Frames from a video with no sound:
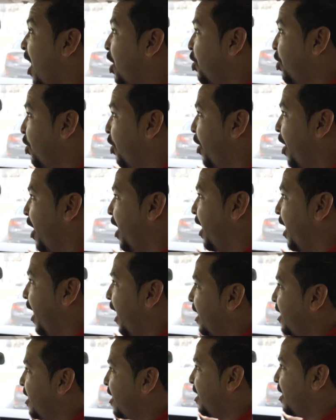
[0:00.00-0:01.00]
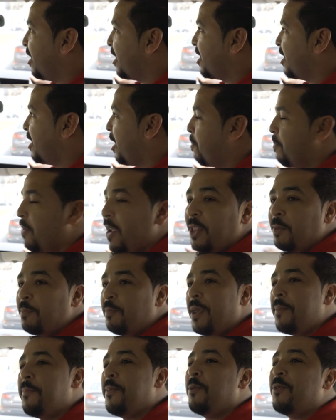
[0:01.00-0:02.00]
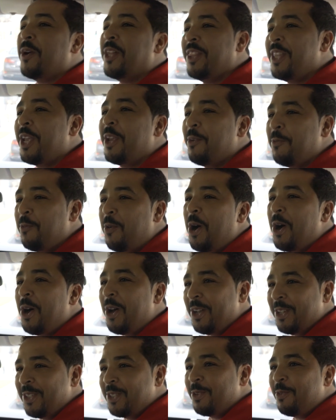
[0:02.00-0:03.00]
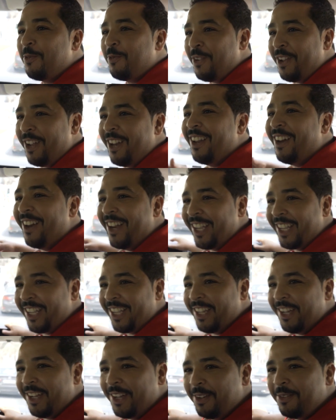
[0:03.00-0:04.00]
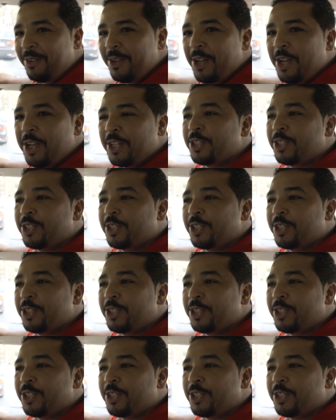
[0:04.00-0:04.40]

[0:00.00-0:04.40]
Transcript: luxury, it's just depend people what they want to feel like, you know?